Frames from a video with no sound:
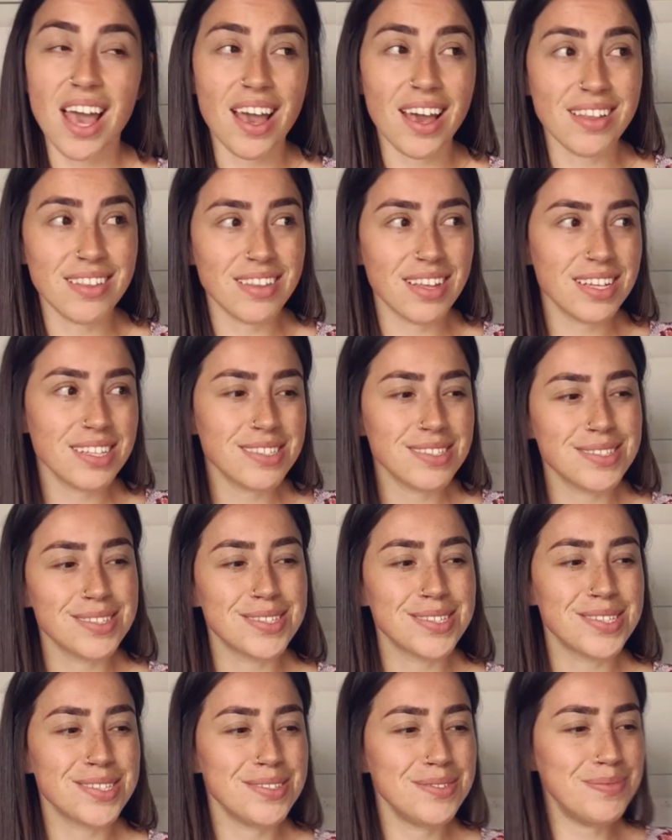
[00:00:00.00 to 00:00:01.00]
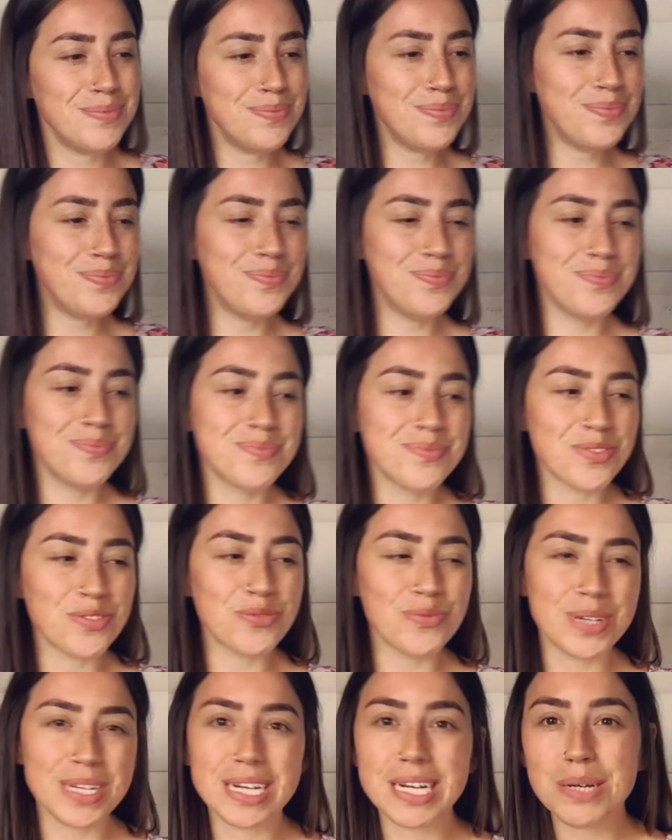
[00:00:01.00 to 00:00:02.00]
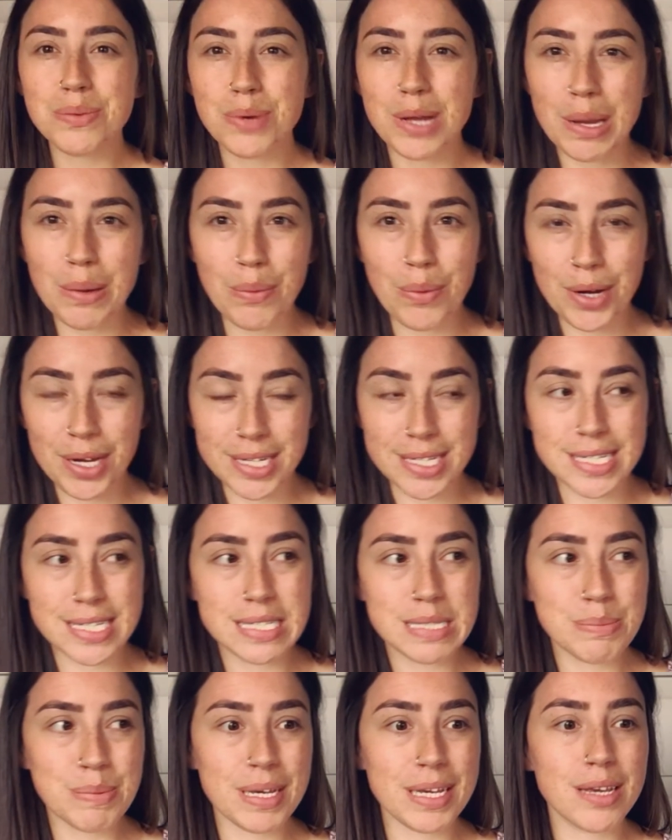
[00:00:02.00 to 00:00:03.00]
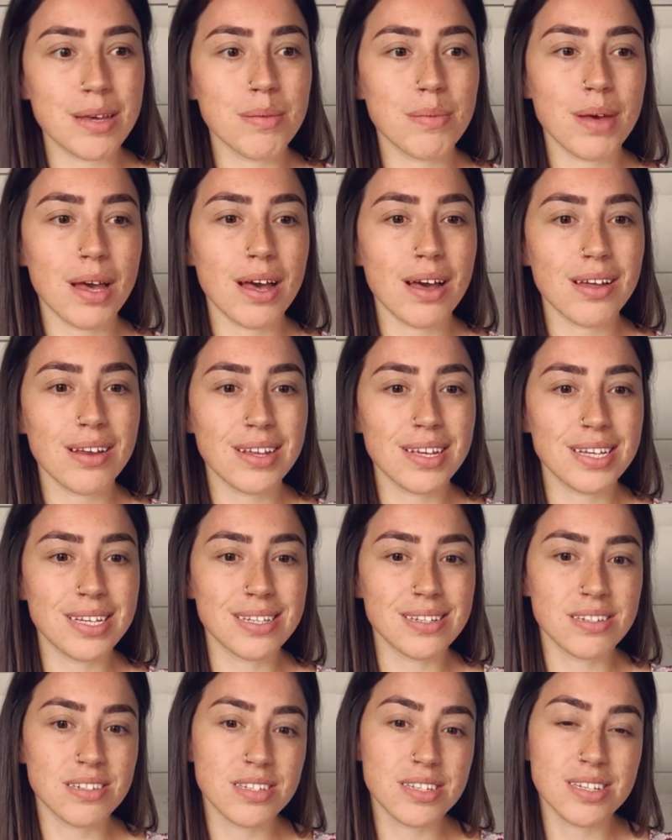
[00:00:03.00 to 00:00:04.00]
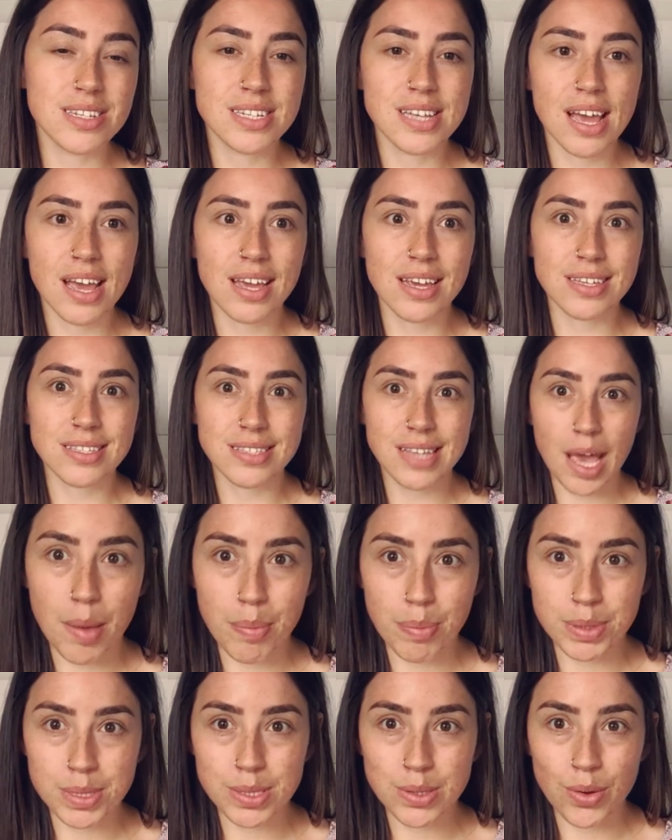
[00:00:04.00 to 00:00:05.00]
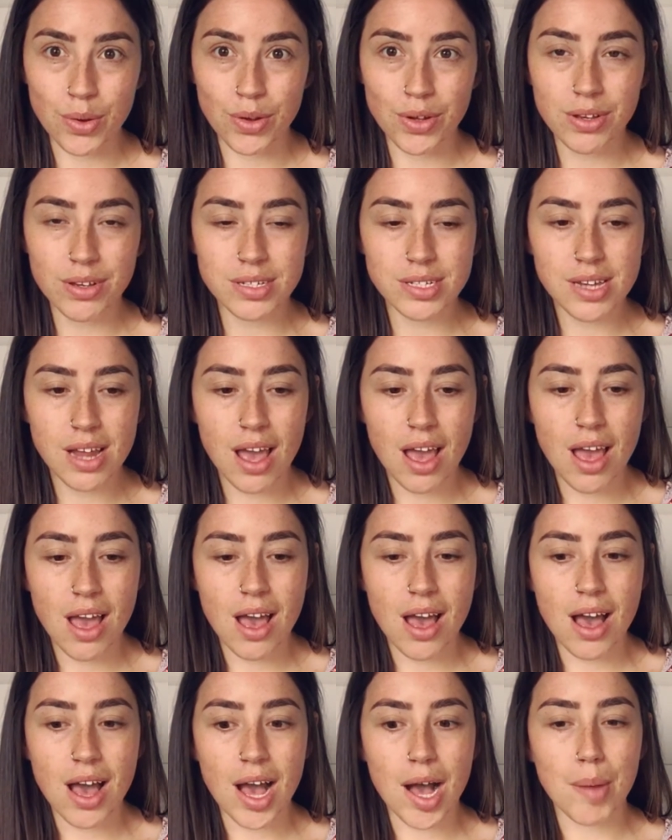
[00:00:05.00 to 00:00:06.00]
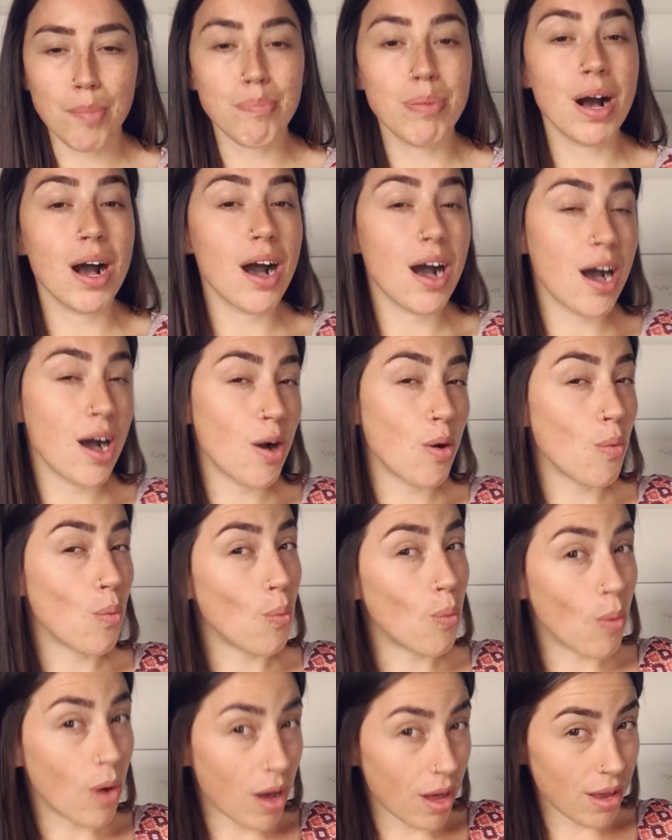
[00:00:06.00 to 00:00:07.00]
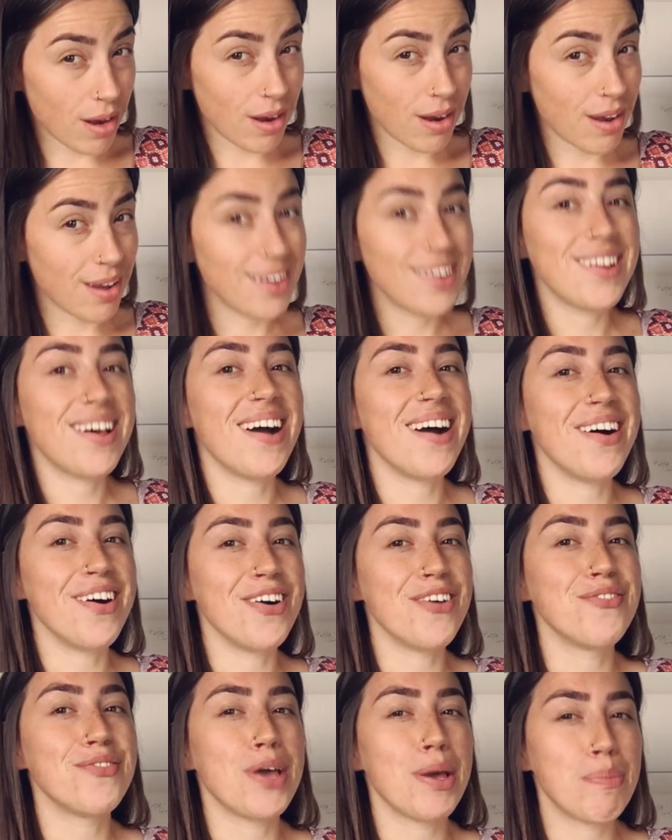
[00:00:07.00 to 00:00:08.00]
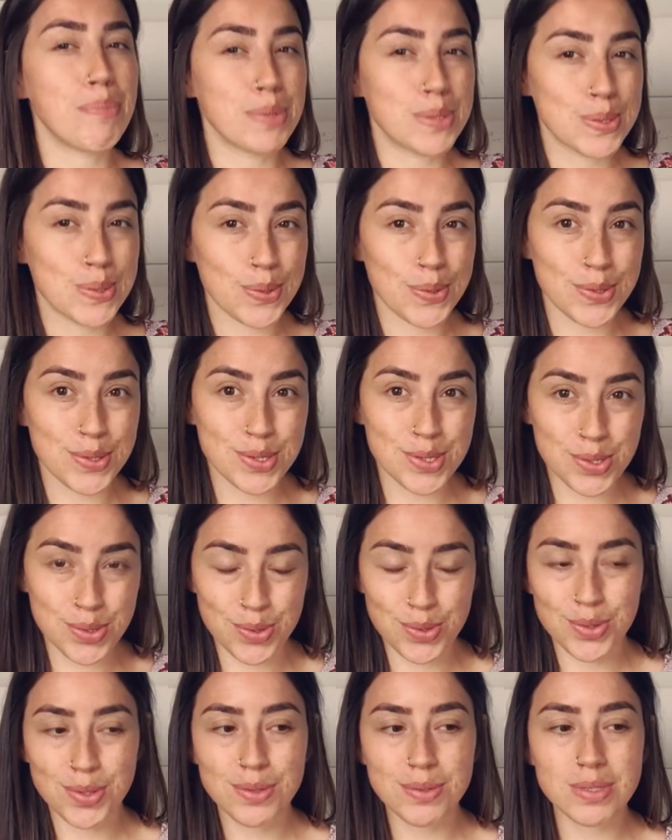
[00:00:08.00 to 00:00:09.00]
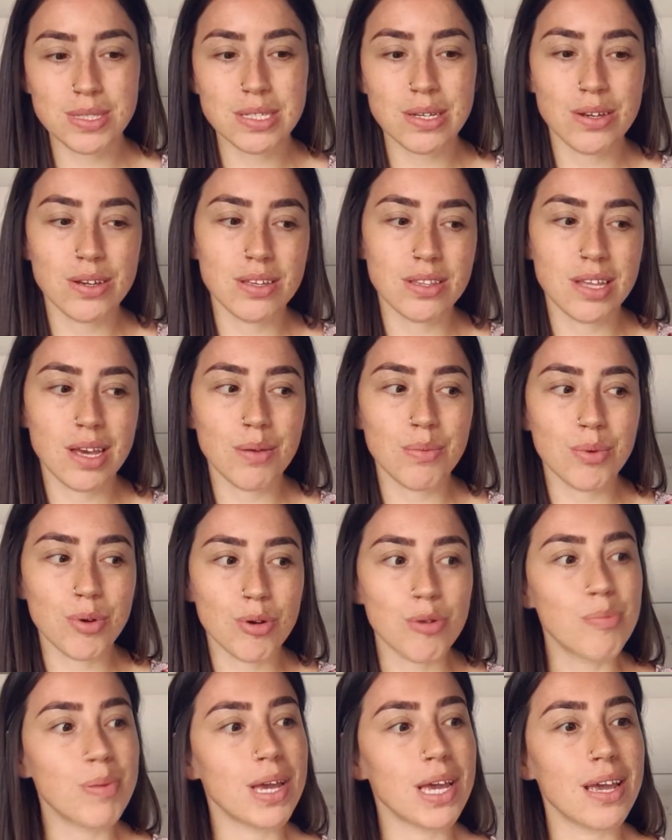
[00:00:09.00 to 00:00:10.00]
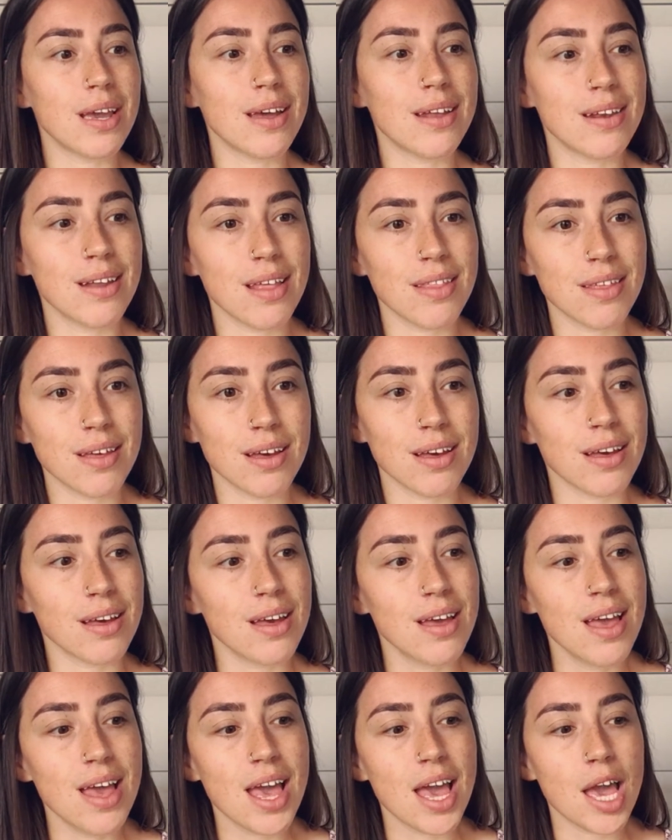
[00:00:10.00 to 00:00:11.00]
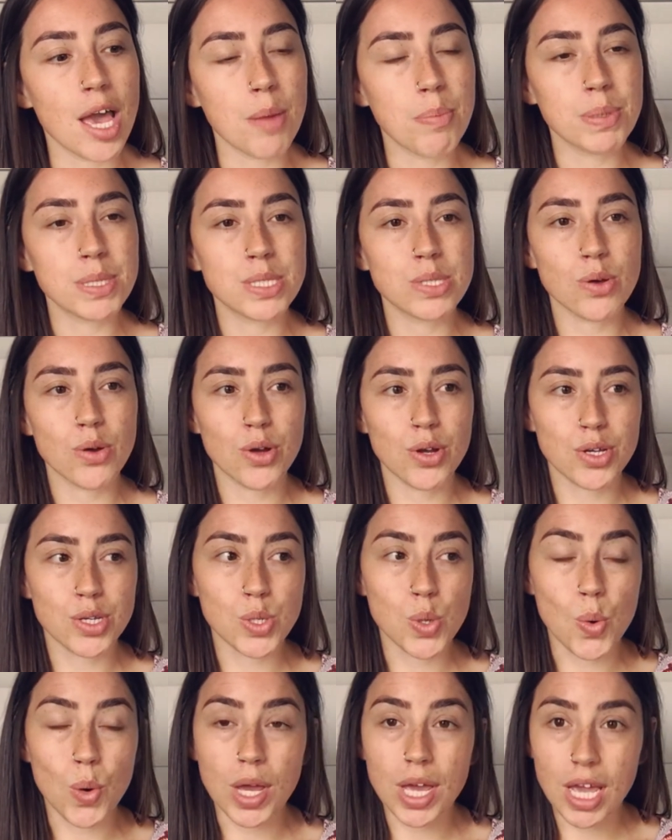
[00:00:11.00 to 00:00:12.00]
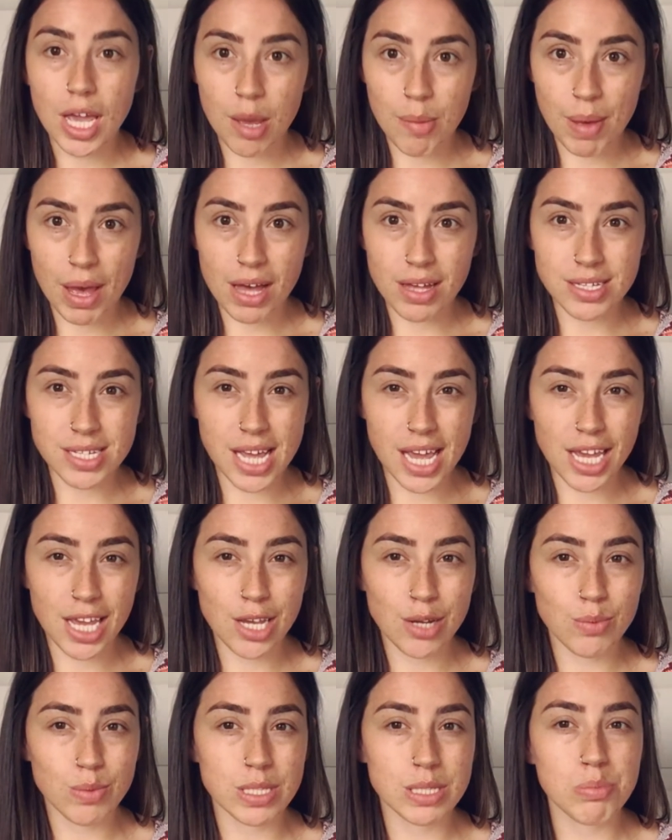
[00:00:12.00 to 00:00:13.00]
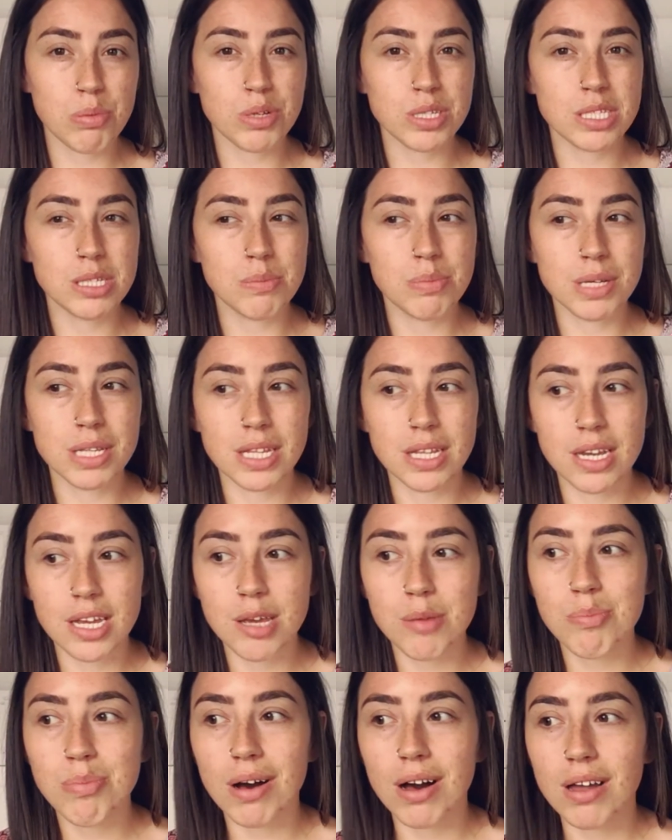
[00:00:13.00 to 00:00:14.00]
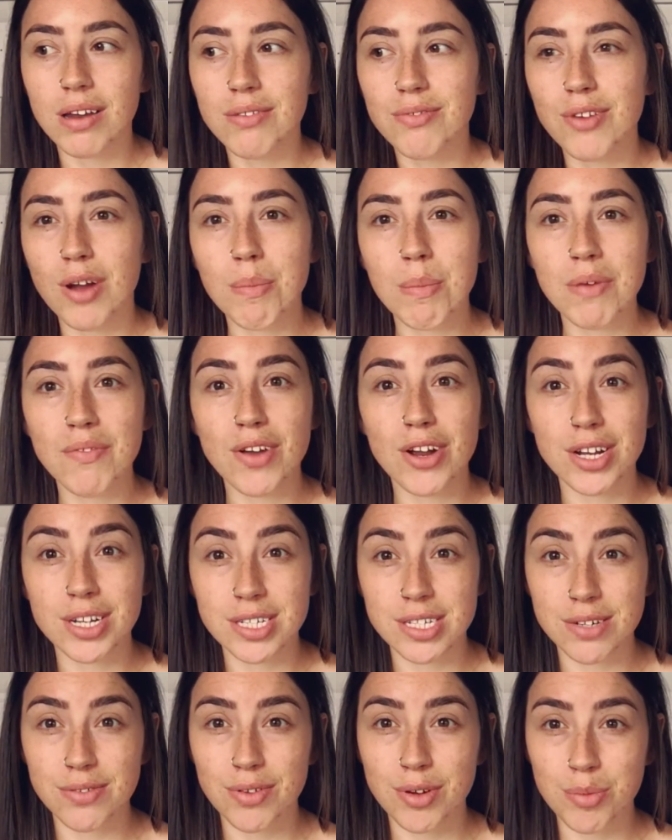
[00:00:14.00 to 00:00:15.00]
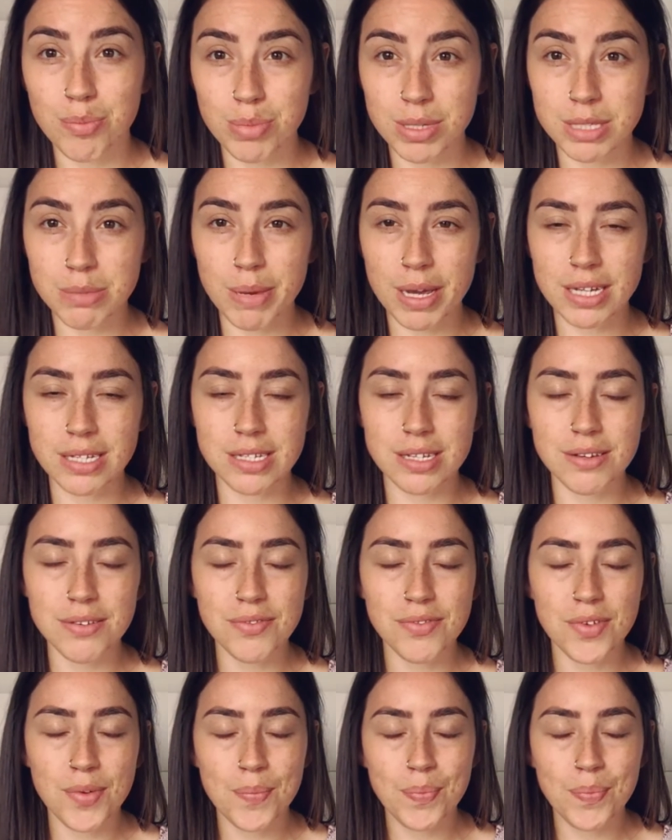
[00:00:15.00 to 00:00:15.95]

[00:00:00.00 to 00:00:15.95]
And that's really what I wanted to speak about in today's episode, part 1 of episode 2. So there will be another episode talking about taking responsibility, but from a very different perspective.